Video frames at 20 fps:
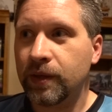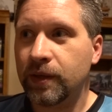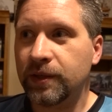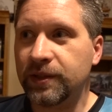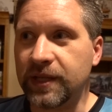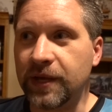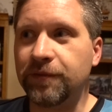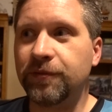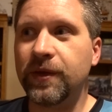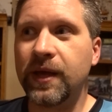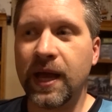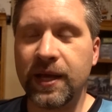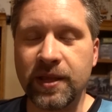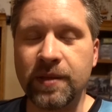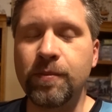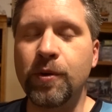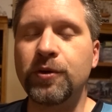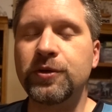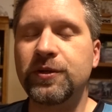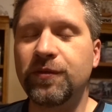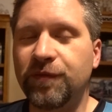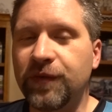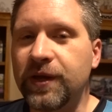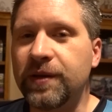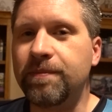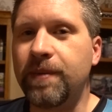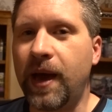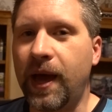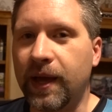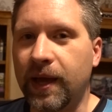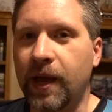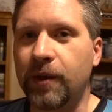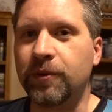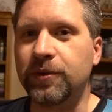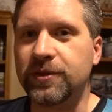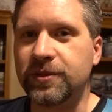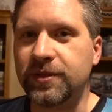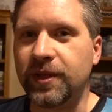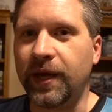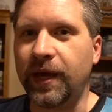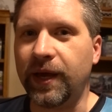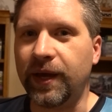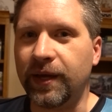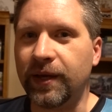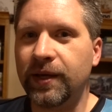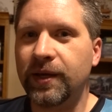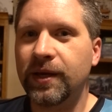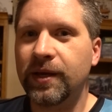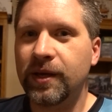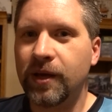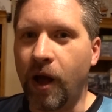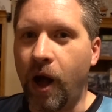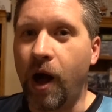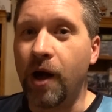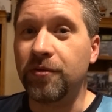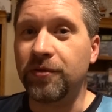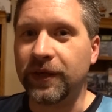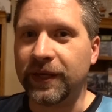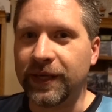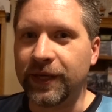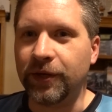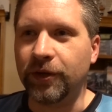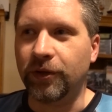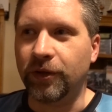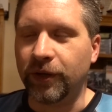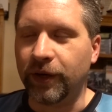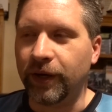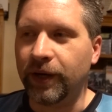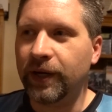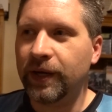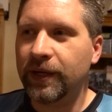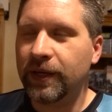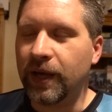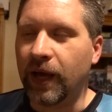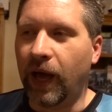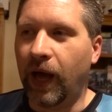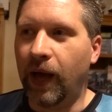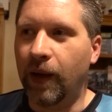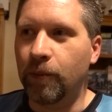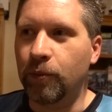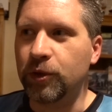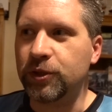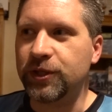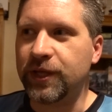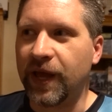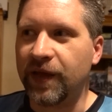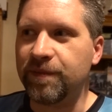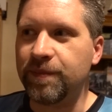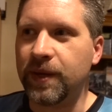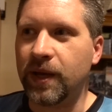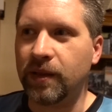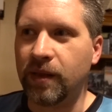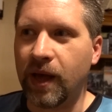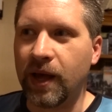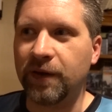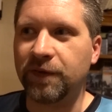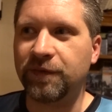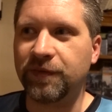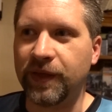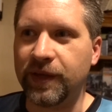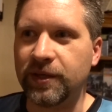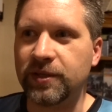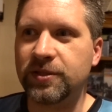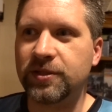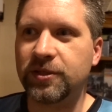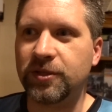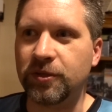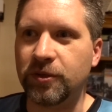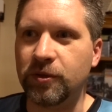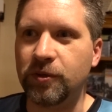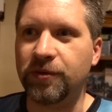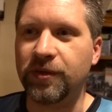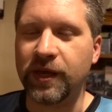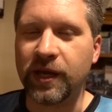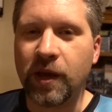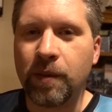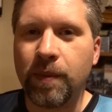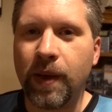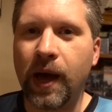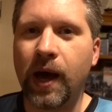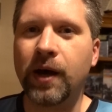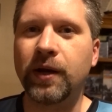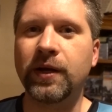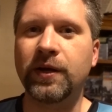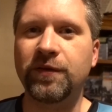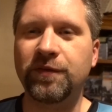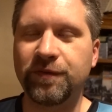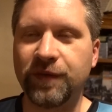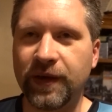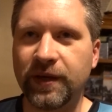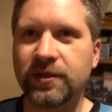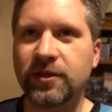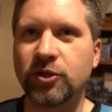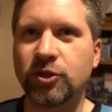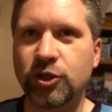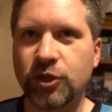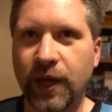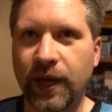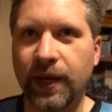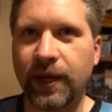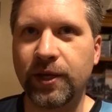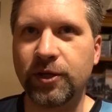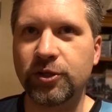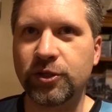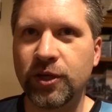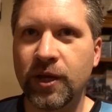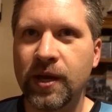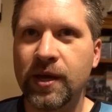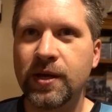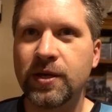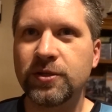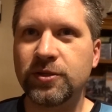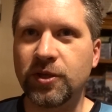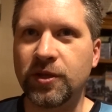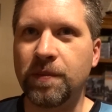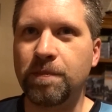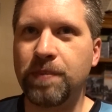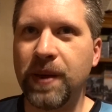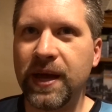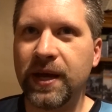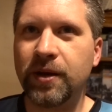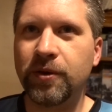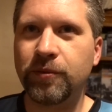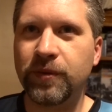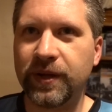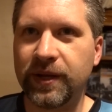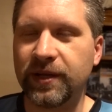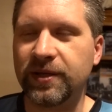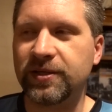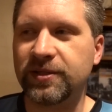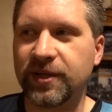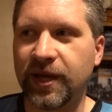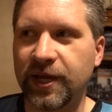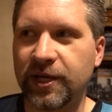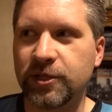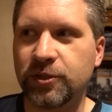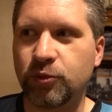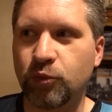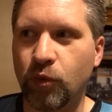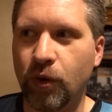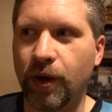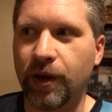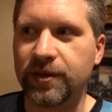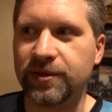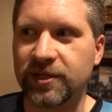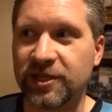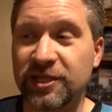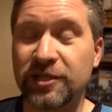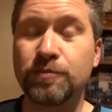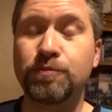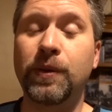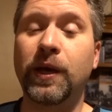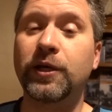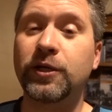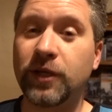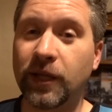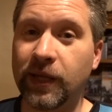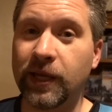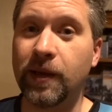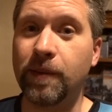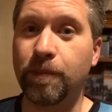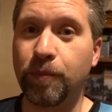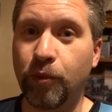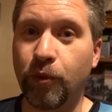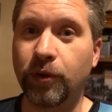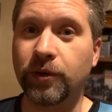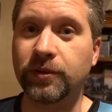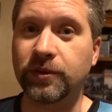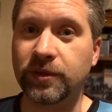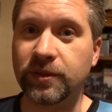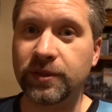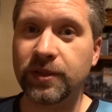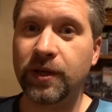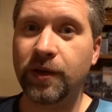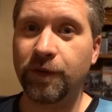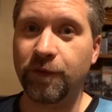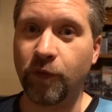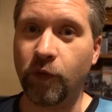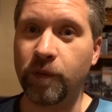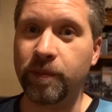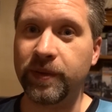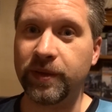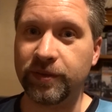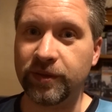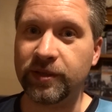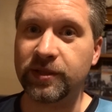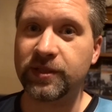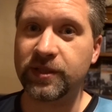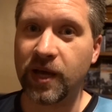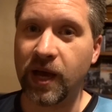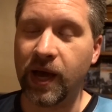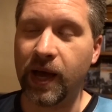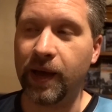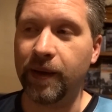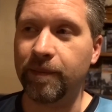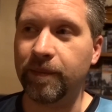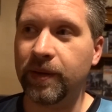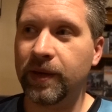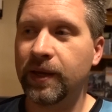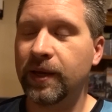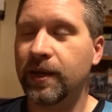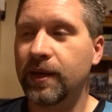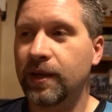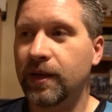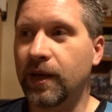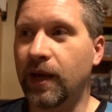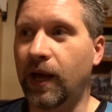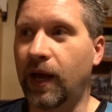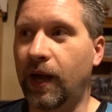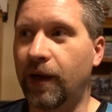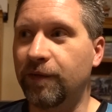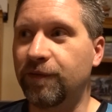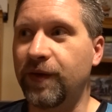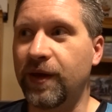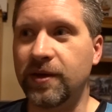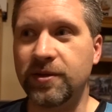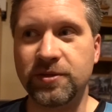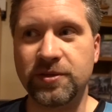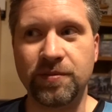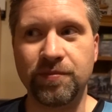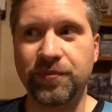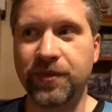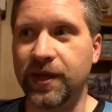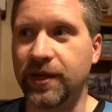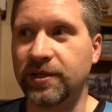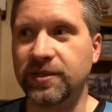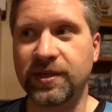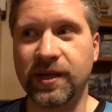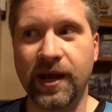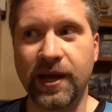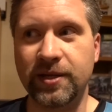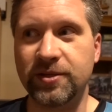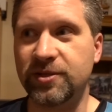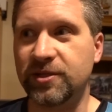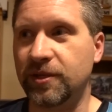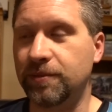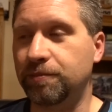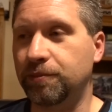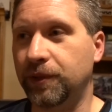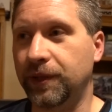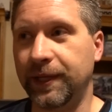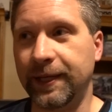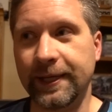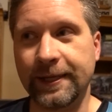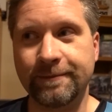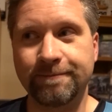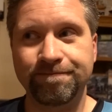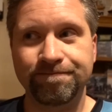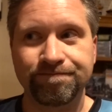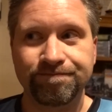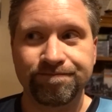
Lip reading: definitely had the most feedback, I would say, on The Healer, which gave me a lot of things to think about and fix and change. So the beta reading stage was especially important for me this time. Found some things that I had simply